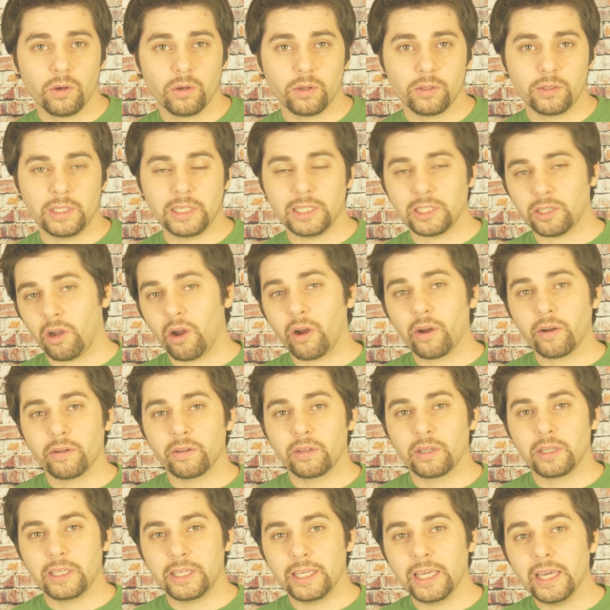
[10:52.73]
These
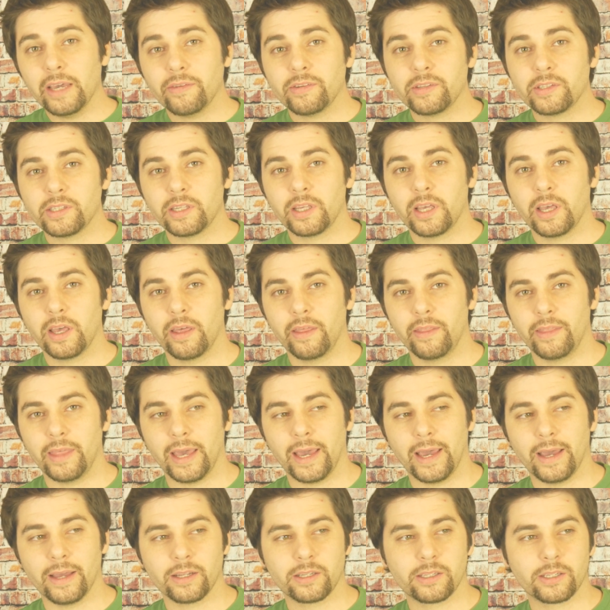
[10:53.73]
aren't gifts
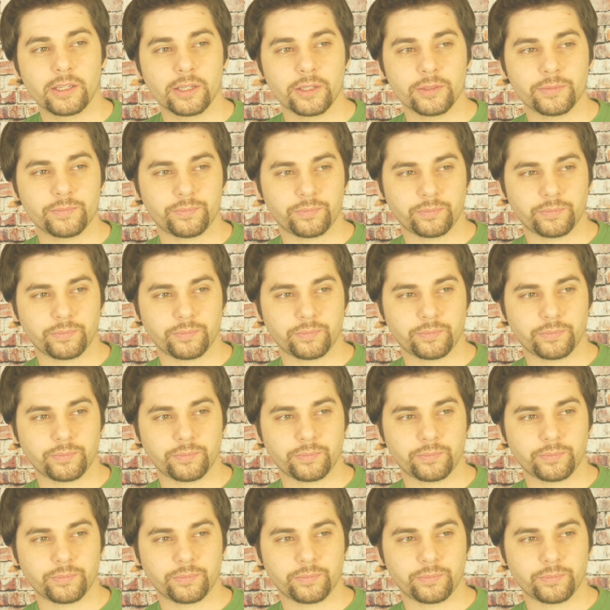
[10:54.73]
that